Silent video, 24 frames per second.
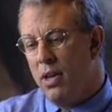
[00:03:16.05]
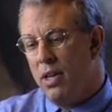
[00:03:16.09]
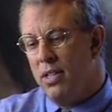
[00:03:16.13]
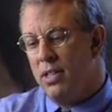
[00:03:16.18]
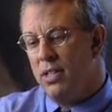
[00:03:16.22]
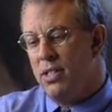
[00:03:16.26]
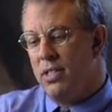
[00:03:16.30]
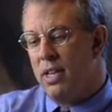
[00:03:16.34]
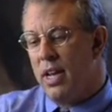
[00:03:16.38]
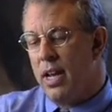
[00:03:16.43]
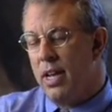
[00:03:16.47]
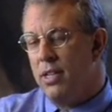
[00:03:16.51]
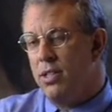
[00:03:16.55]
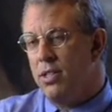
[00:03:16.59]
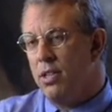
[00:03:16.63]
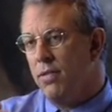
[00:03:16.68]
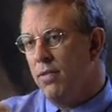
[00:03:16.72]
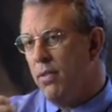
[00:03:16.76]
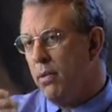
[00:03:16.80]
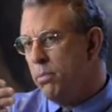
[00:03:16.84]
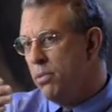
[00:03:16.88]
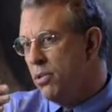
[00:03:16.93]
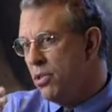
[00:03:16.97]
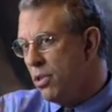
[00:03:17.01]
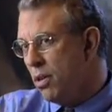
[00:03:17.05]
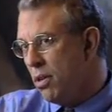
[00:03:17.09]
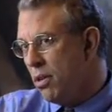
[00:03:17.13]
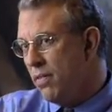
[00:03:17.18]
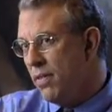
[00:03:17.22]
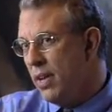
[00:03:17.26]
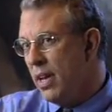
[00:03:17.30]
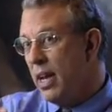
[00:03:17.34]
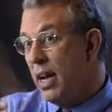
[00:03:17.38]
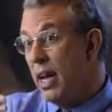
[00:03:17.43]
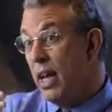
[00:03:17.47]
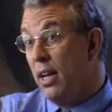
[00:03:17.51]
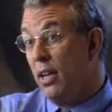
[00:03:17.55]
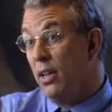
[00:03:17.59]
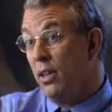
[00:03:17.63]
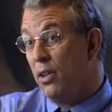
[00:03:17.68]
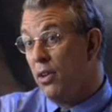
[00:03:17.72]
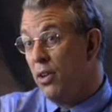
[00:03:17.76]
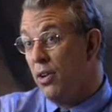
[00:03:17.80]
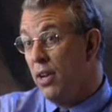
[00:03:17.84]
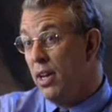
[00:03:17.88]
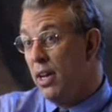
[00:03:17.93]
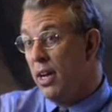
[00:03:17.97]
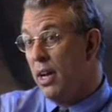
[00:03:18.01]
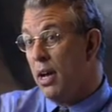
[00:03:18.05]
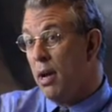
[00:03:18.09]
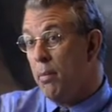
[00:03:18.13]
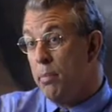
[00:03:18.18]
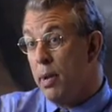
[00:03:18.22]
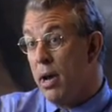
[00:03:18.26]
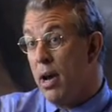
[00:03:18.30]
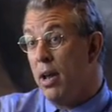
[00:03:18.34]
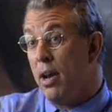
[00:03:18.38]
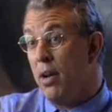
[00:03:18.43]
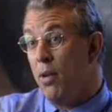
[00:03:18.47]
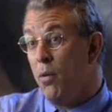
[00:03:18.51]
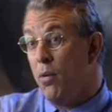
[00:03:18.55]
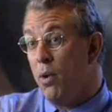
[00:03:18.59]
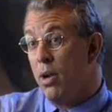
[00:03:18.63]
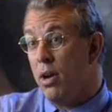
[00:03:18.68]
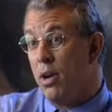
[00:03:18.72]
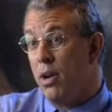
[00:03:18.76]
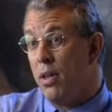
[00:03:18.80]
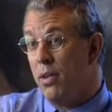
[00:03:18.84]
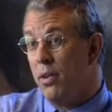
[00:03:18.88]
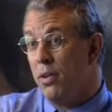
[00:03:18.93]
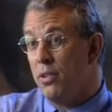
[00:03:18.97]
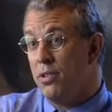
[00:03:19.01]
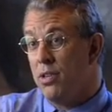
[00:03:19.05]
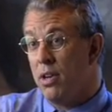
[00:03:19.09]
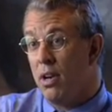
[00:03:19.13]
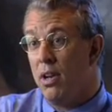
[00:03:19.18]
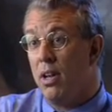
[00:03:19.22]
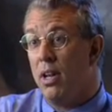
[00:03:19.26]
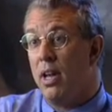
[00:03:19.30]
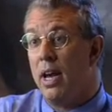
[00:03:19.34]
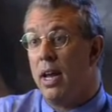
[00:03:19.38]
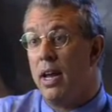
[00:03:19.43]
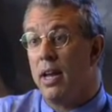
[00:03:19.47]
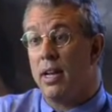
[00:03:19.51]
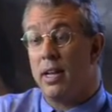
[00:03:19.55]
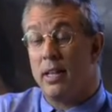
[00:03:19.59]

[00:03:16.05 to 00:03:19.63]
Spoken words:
sense of observing and learning about what others are like.